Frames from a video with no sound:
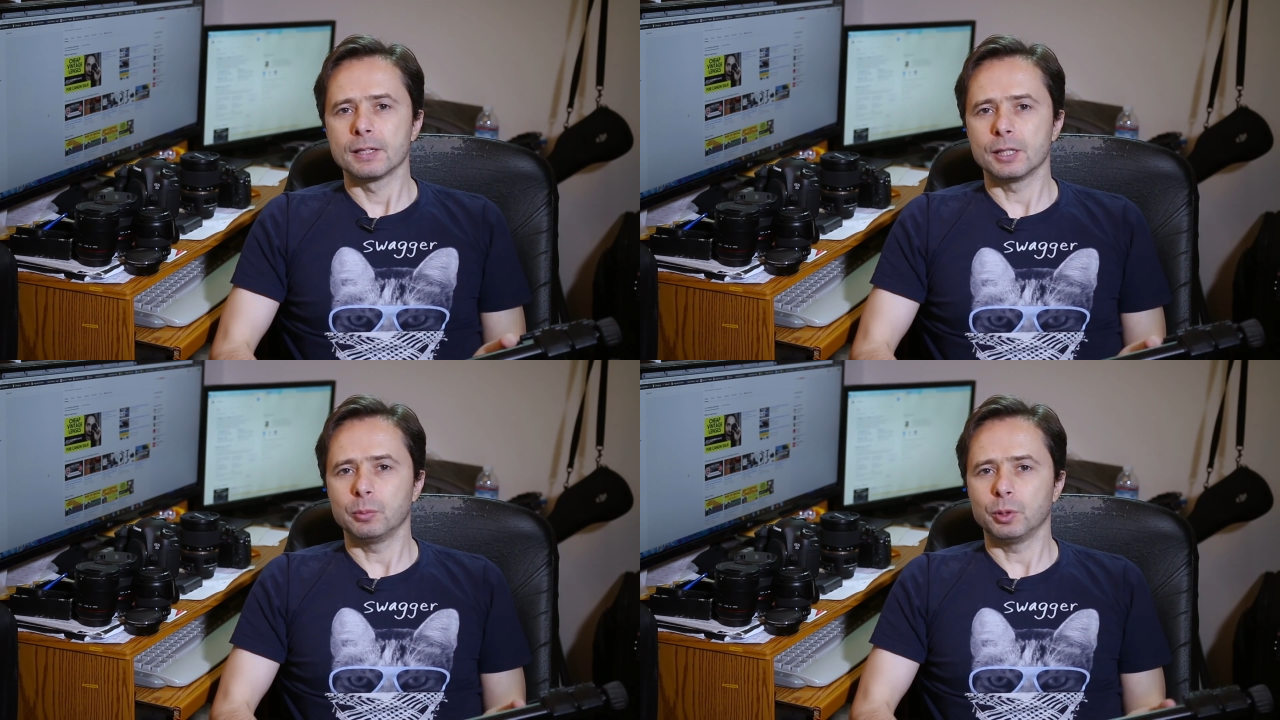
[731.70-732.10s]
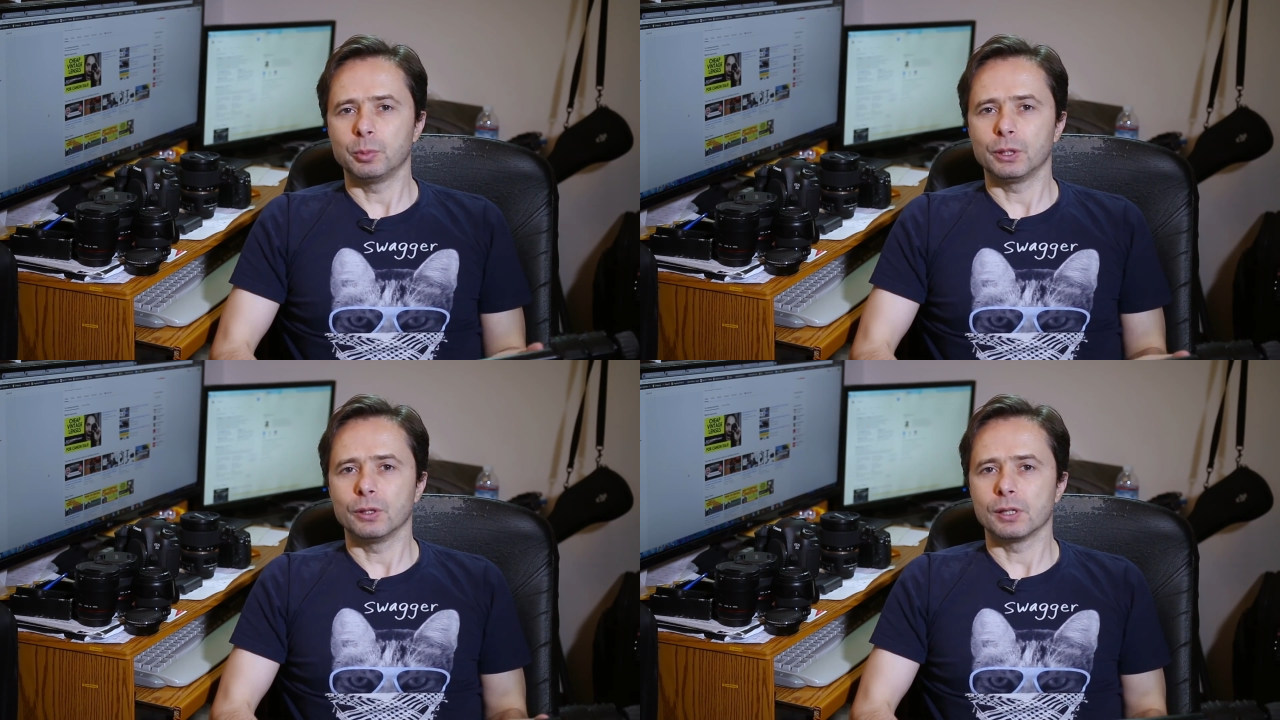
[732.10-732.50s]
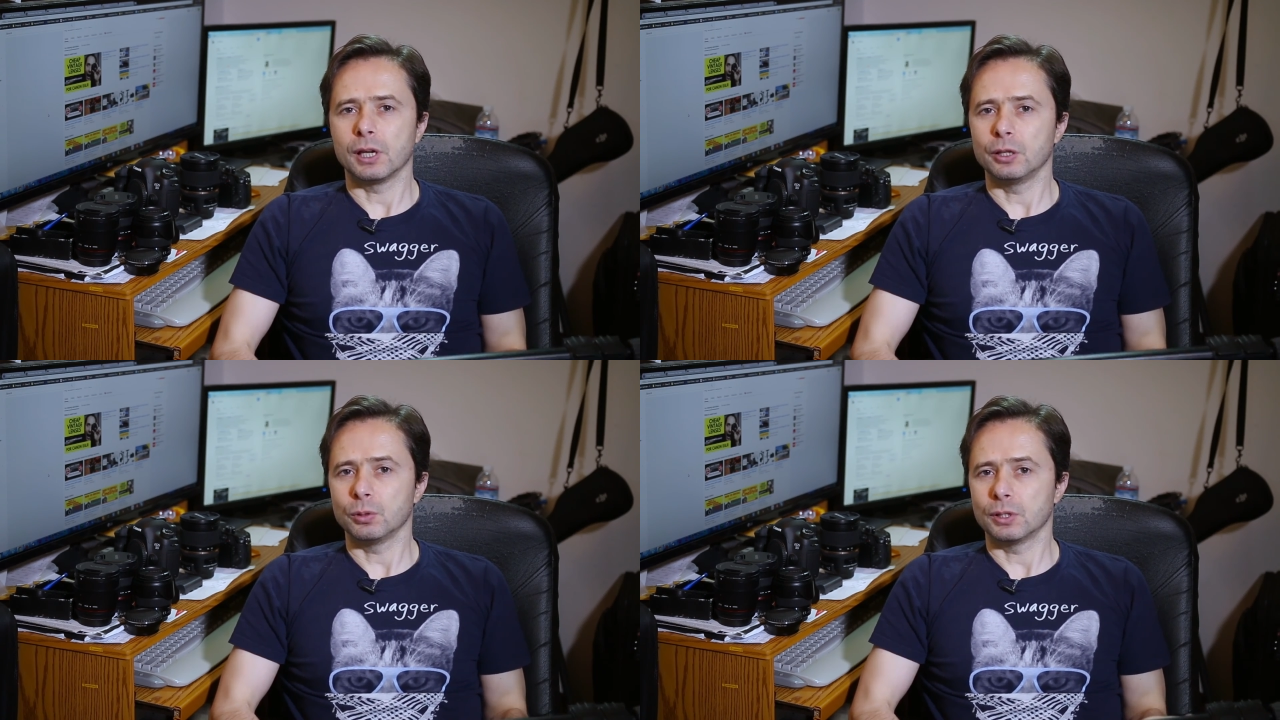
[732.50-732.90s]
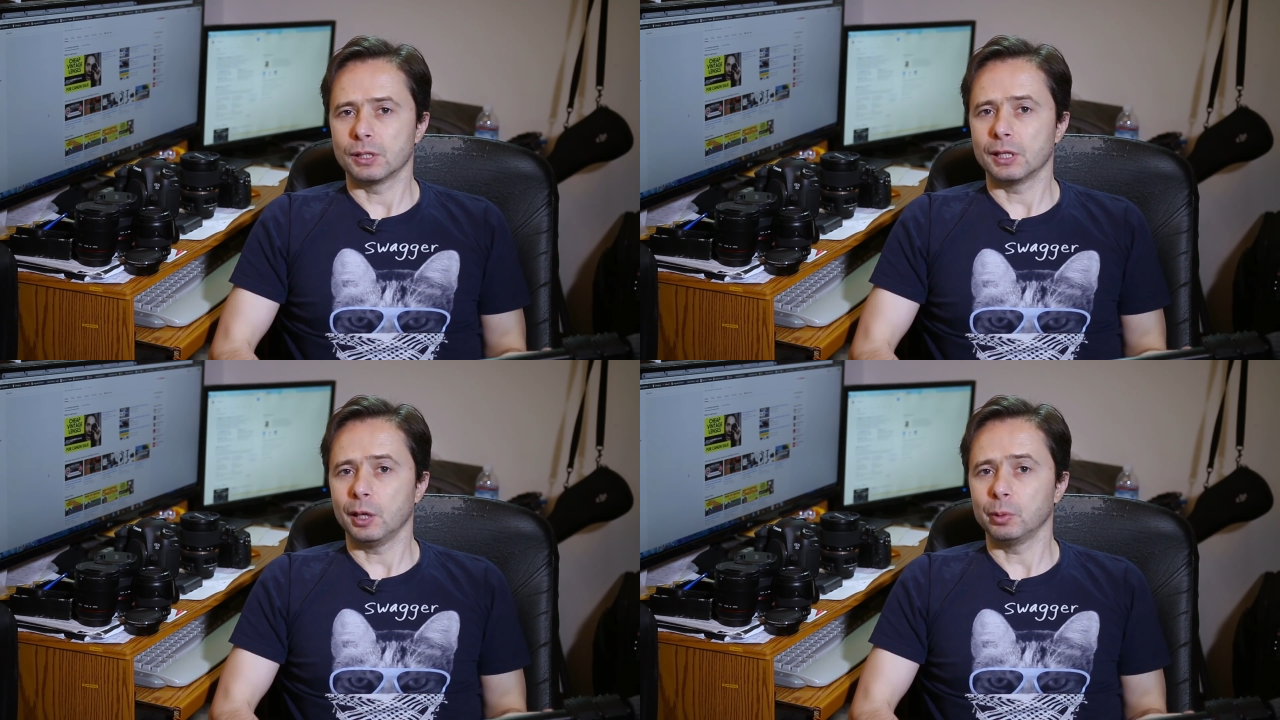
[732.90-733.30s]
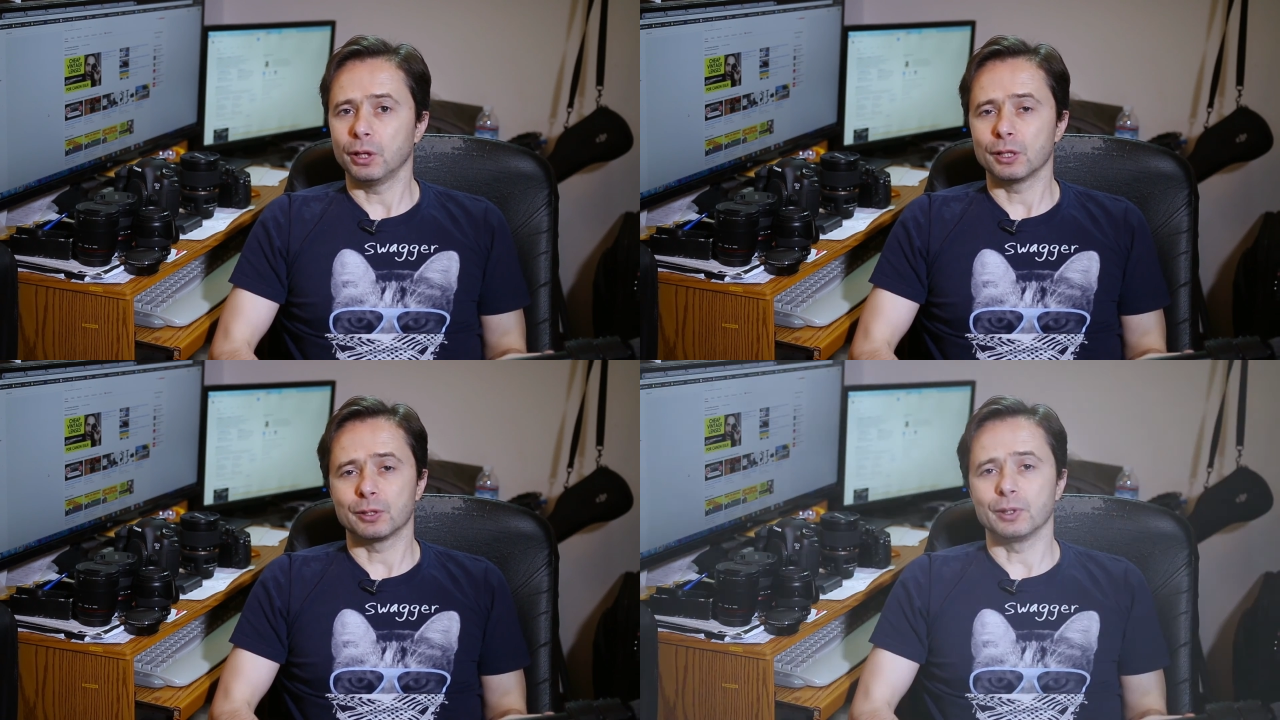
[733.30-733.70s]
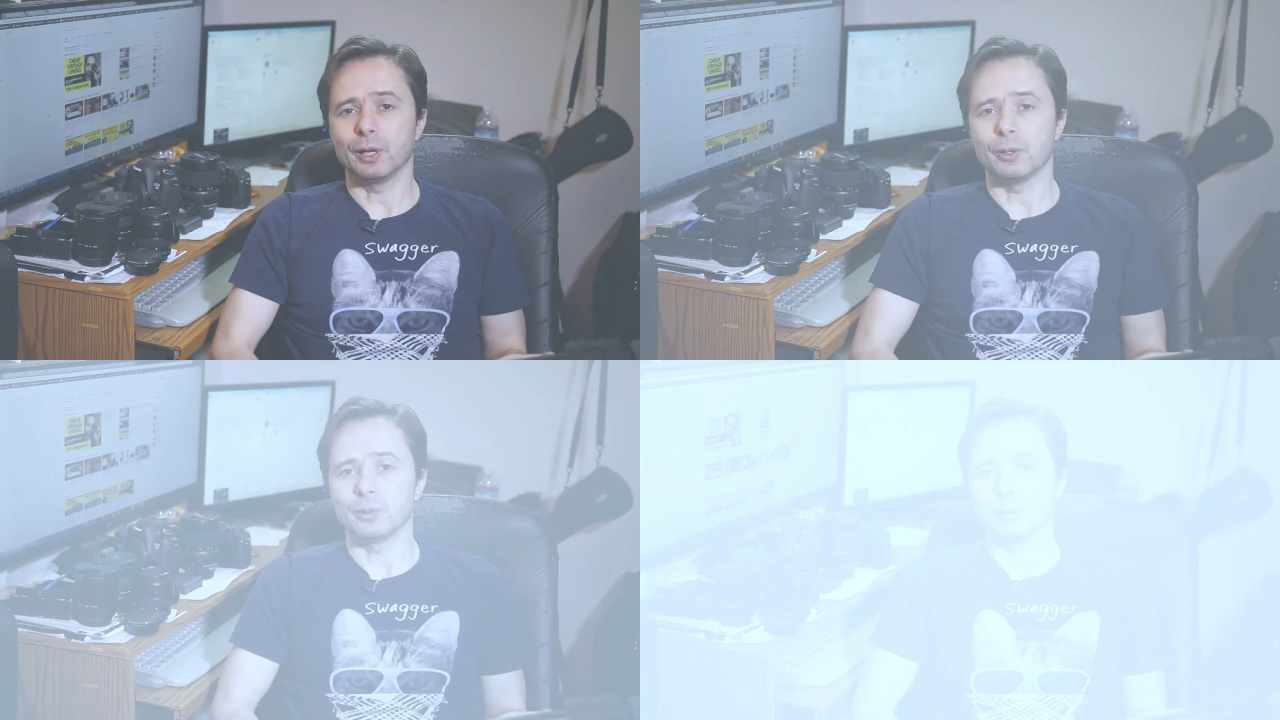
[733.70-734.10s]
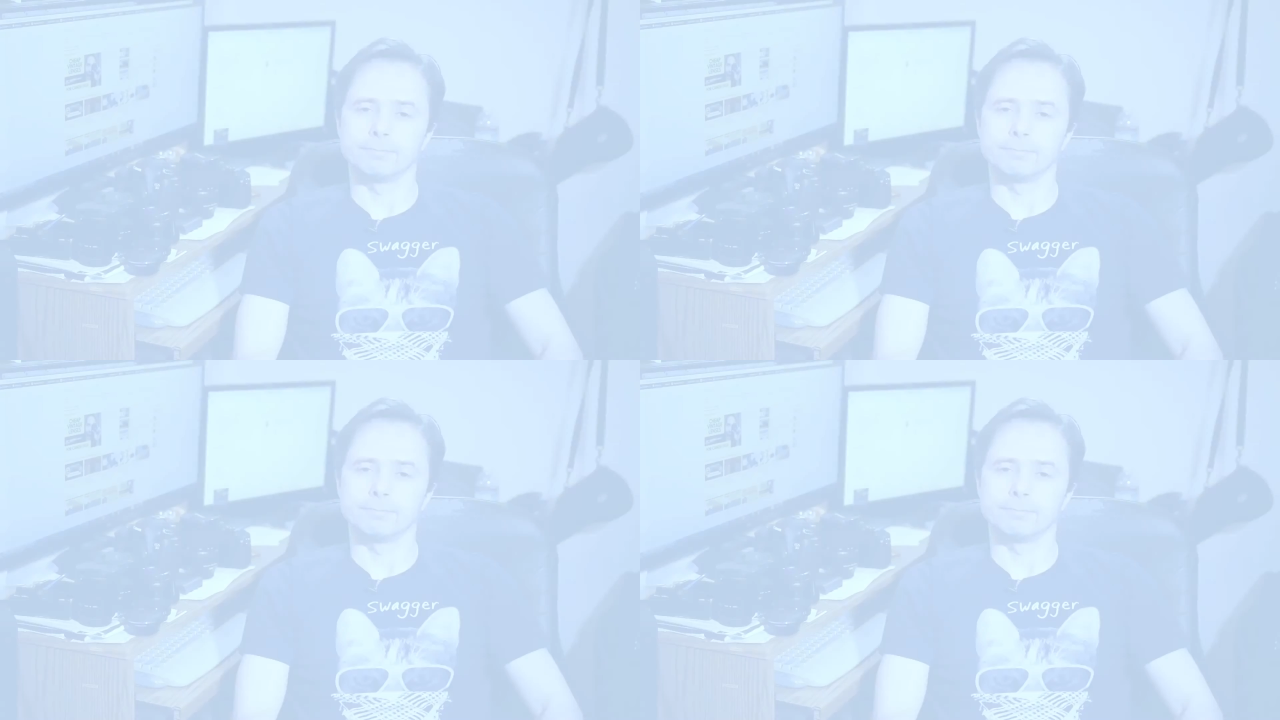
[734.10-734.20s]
simply because I use the stabilizer now.